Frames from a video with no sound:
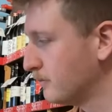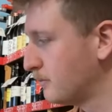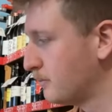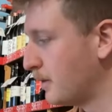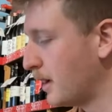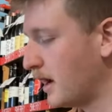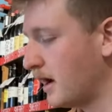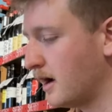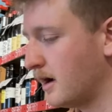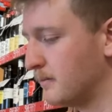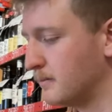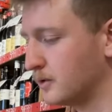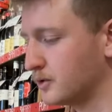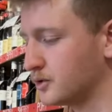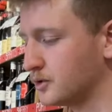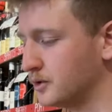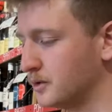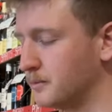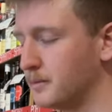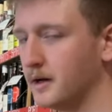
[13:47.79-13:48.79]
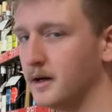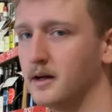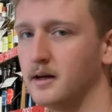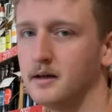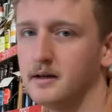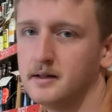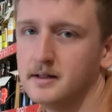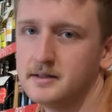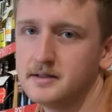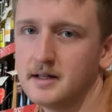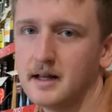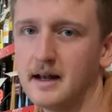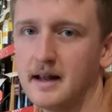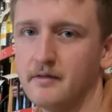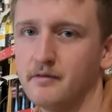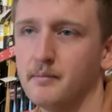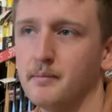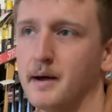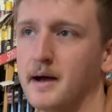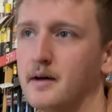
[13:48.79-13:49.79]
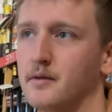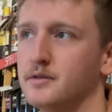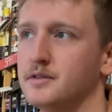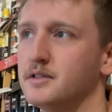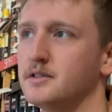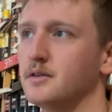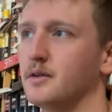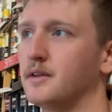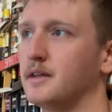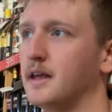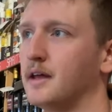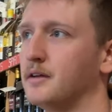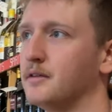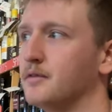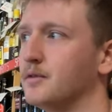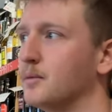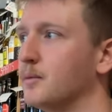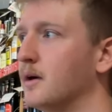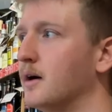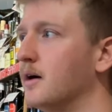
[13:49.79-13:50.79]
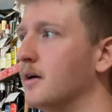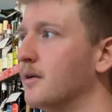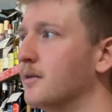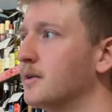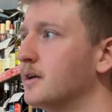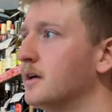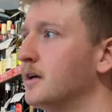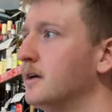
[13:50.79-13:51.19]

but I'm not sure, but it's £11. It's not the end of the world.